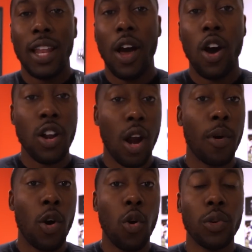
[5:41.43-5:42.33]
Now, Under
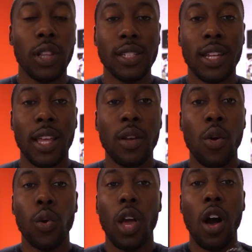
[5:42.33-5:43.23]
Armour, I hope you're listening.
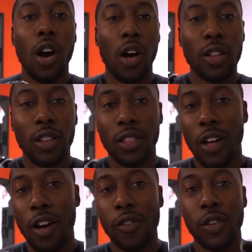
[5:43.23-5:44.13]
We all
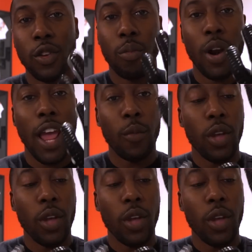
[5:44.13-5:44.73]
love your brand.